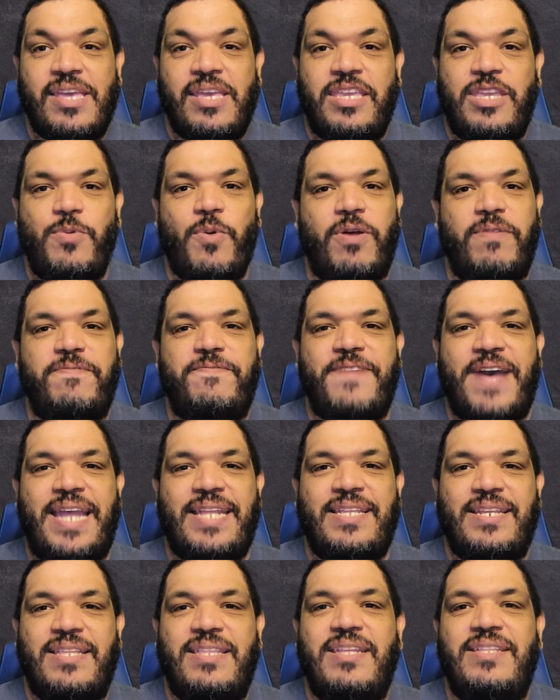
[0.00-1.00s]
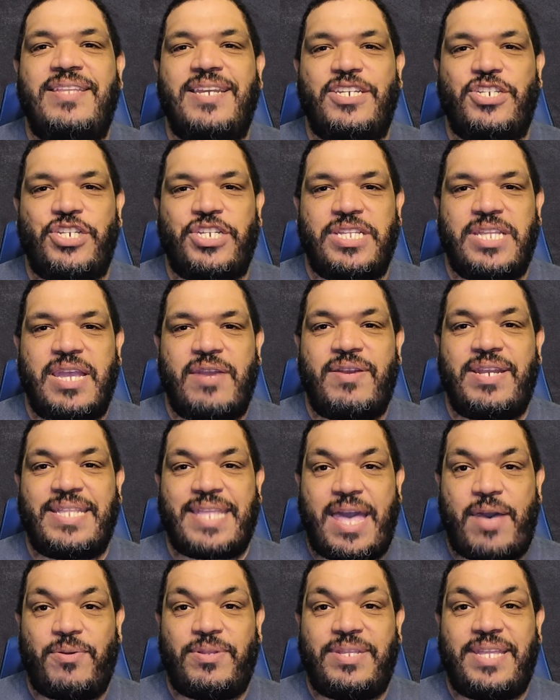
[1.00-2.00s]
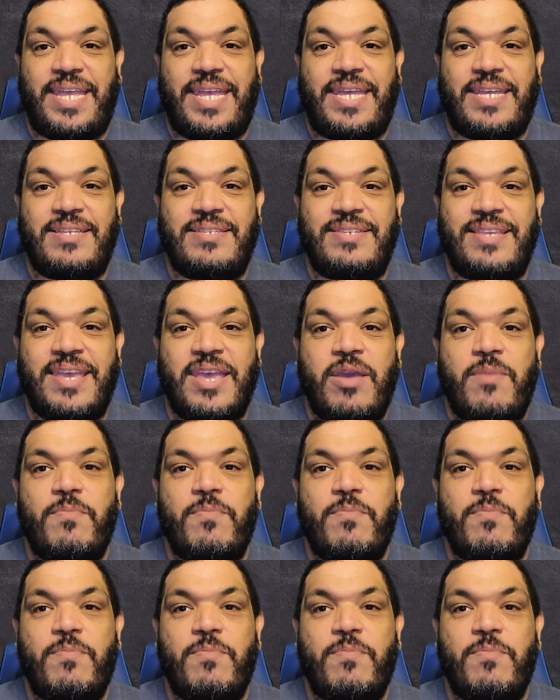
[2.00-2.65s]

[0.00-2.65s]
You won't find it in a dictionary nowadays,